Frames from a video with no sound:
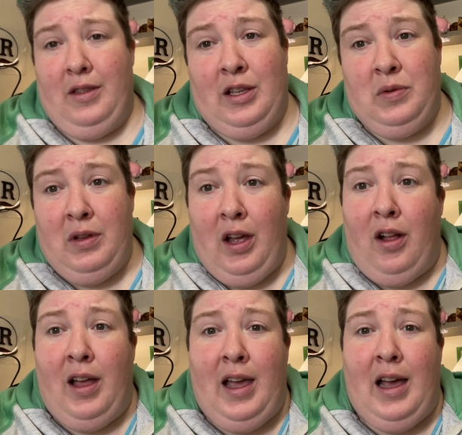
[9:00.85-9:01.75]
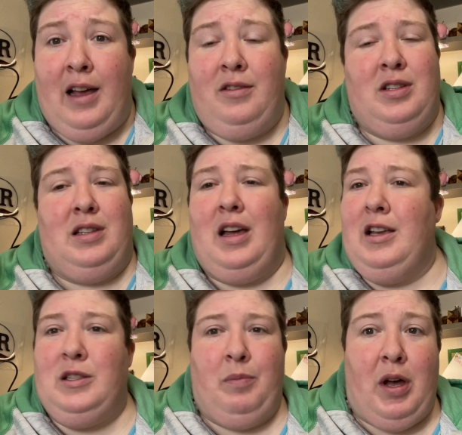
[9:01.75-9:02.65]
That's really all I had, just an
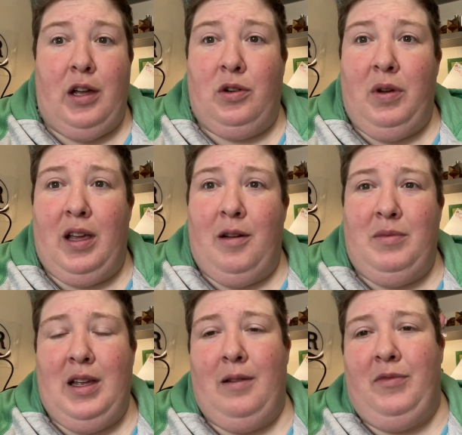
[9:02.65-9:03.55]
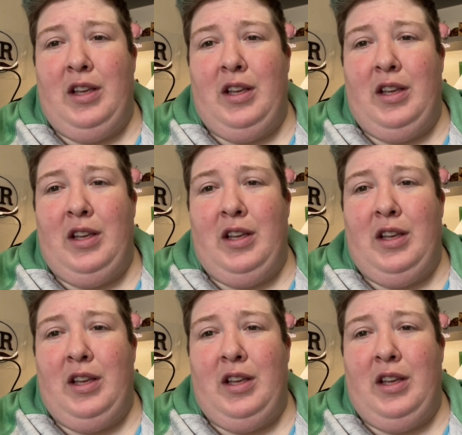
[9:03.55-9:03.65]
isopod quick update.